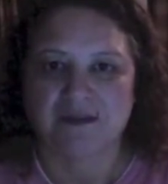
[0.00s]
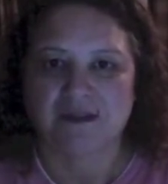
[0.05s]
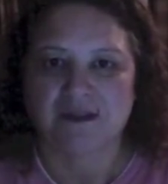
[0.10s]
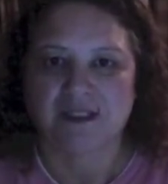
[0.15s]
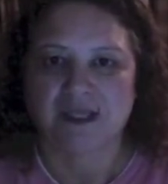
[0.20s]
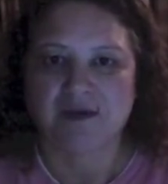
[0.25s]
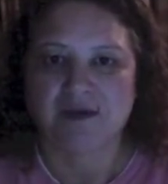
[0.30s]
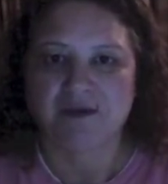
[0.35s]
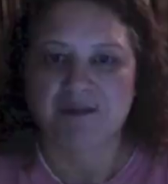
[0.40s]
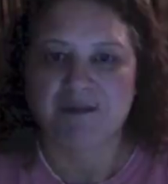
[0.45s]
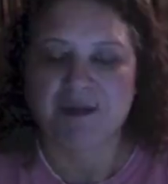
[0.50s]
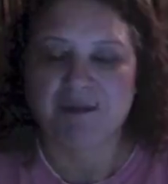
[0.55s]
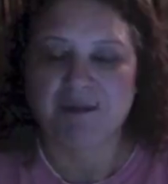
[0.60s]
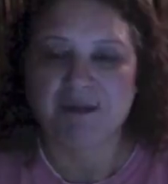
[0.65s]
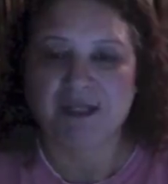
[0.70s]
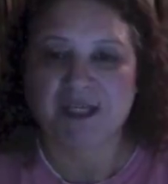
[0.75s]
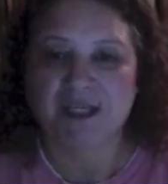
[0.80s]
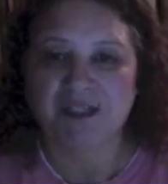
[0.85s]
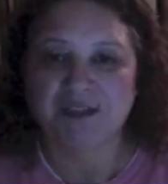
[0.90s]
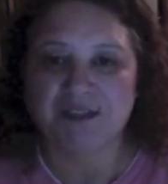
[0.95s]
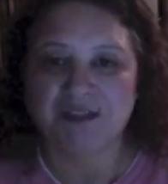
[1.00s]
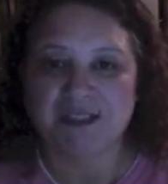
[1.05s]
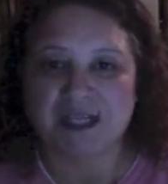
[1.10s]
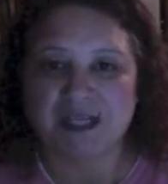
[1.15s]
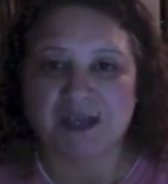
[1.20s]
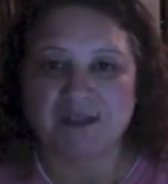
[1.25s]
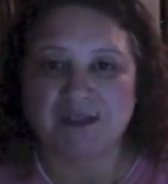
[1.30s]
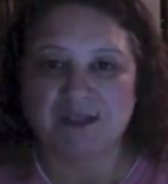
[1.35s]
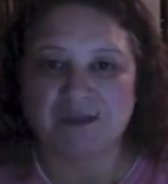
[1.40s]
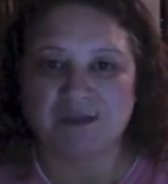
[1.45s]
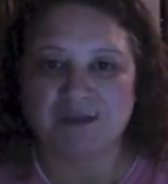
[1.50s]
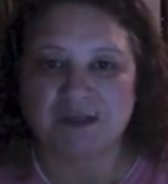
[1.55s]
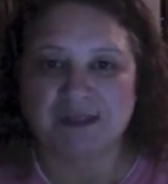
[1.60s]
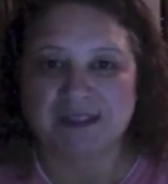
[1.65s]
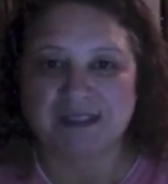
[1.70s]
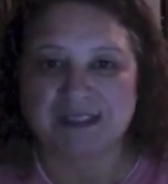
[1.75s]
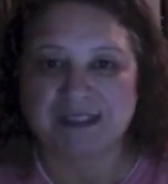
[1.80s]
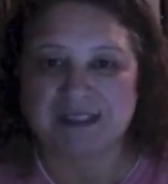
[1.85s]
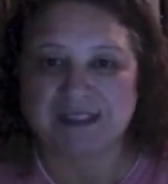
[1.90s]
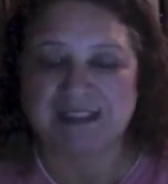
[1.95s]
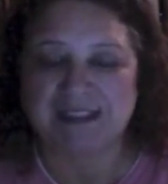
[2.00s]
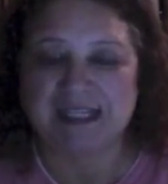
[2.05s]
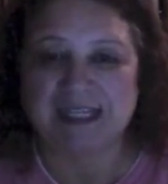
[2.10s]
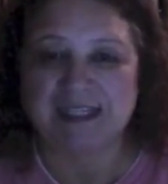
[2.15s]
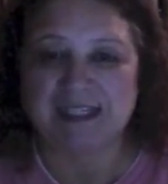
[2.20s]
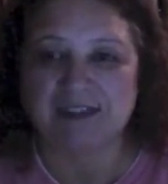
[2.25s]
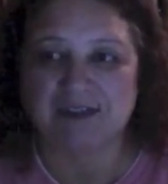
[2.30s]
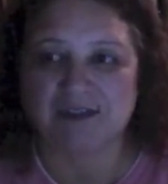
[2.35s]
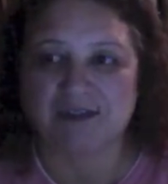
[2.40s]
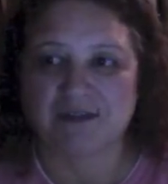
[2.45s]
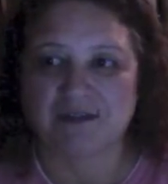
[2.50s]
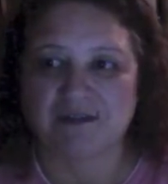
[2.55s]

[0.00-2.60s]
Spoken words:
Okay, remember the 100,000 was the container.